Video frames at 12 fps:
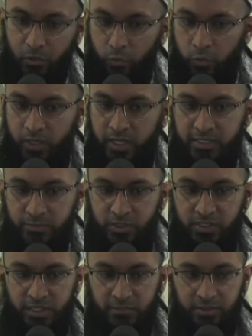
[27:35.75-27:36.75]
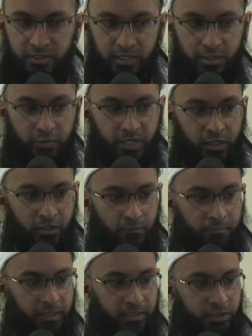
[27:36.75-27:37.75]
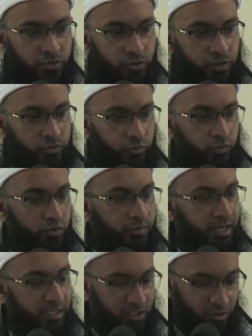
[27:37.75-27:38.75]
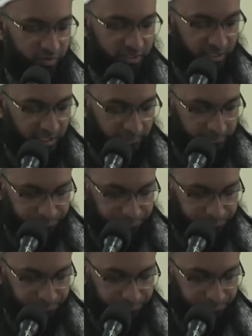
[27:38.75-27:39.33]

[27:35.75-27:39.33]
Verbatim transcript: we as Muslims, we can come back and show the true humanity of Islam.